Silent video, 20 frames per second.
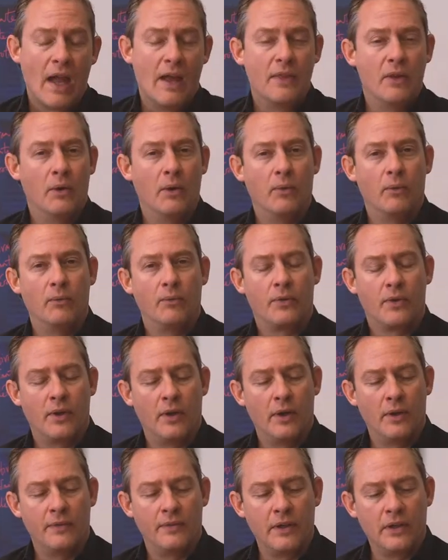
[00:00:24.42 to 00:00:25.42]
And
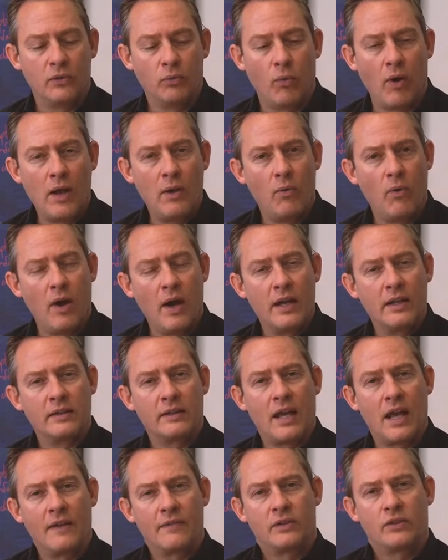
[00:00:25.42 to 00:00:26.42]
these white wines
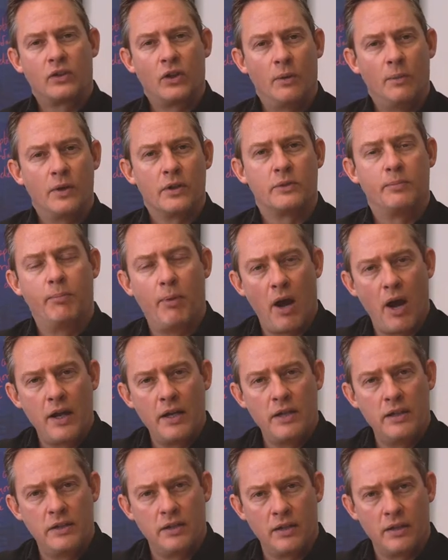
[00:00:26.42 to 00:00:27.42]
have so much
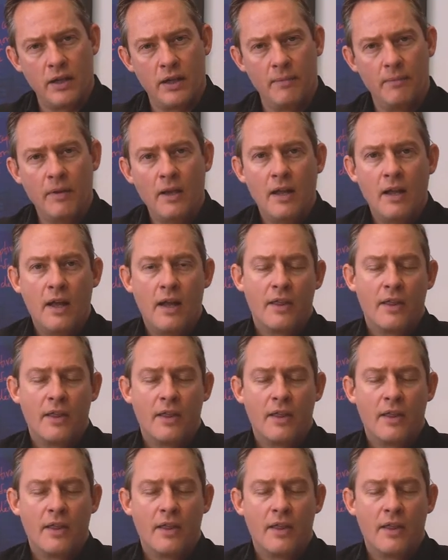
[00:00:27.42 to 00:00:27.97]
body to them,